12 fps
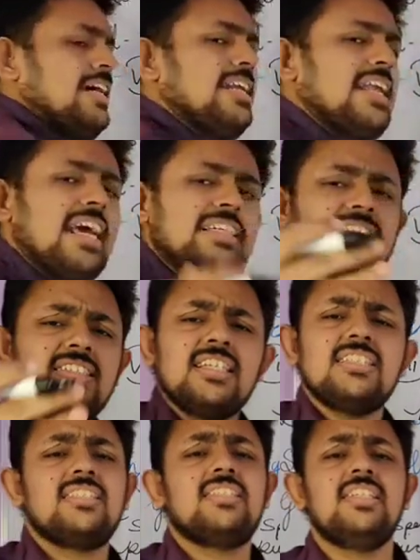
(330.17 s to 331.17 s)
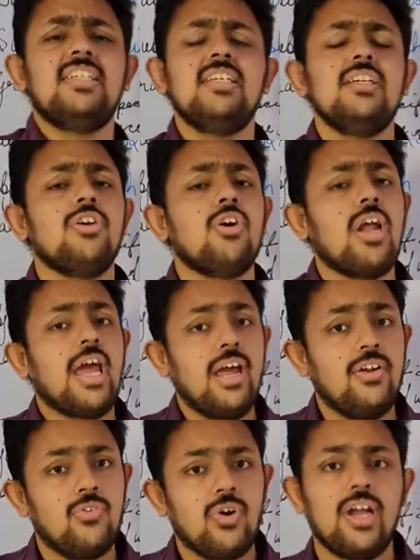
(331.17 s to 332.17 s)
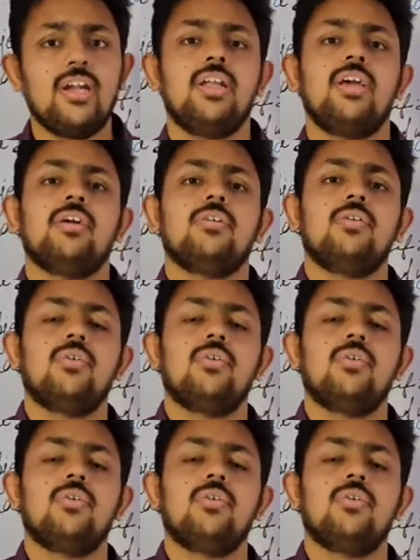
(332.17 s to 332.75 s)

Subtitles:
Next they see your handwriting.